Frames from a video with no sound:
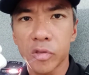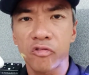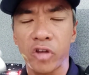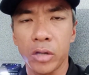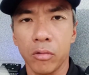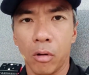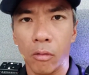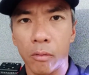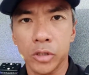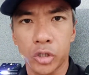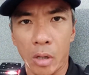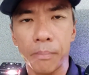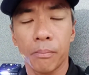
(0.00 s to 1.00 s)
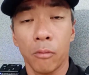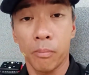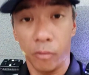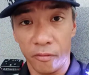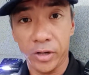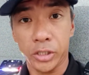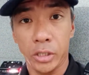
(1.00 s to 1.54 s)
treat your job more
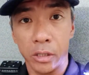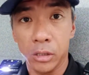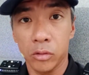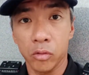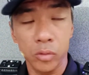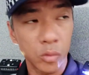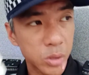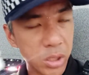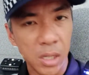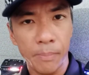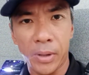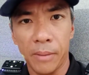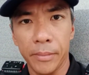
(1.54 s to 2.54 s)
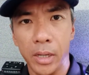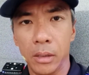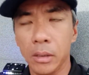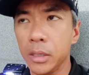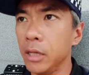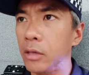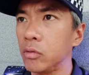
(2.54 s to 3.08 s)
professionally, to step up
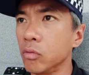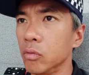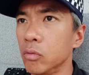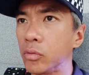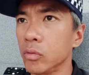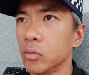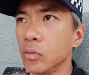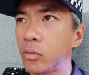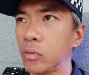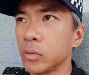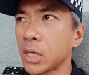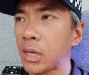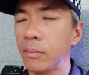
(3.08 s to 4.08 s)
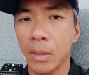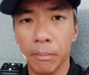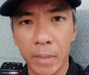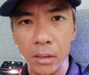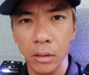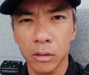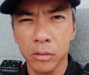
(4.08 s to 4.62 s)
and to take up the
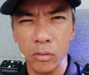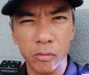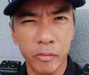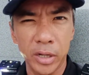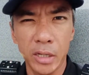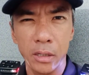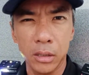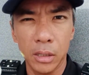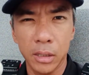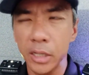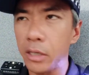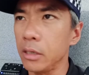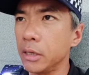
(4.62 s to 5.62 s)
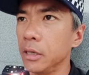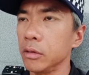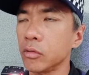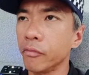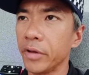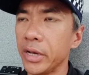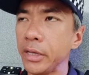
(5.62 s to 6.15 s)
mantle to really lead and
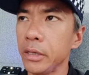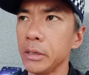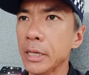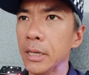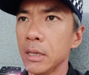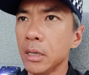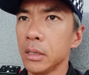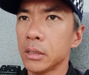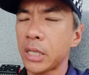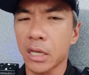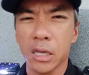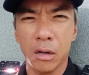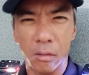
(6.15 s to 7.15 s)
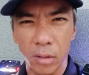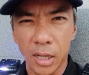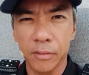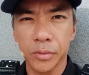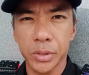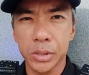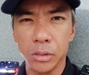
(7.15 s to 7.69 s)
to really take care of
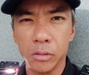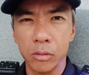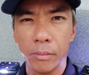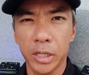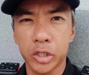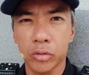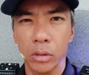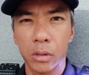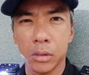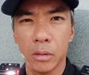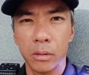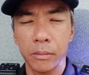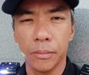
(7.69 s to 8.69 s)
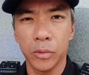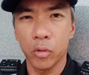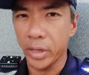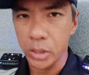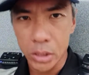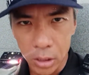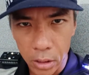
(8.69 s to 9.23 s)
lives, make sure no
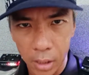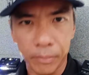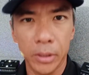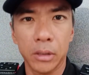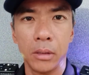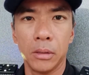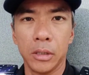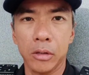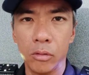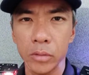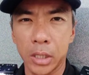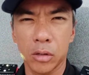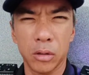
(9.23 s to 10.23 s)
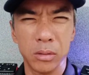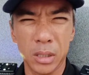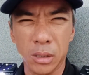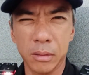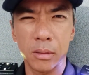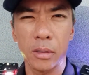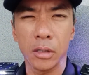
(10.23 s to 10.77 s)
accident happen, that kind of
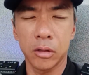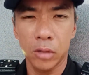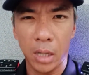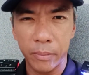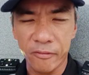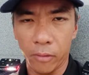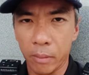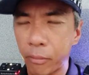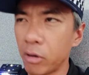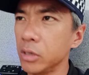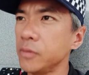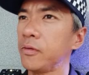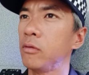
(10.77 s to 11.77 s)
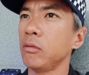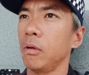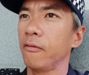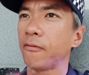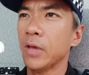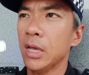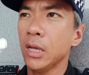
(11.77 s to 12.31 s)
thing. Coming from a point of view
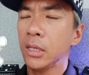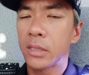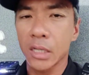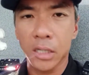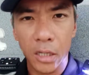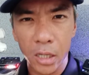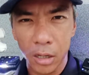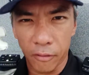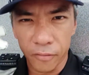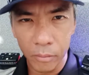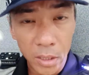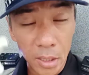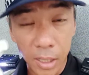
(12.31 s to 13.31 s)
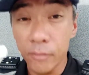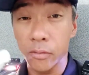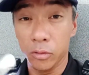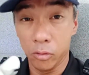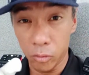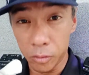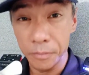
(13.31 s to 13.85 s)
of taking care of human lives
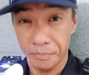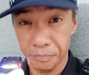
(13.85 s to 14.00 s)
on the road.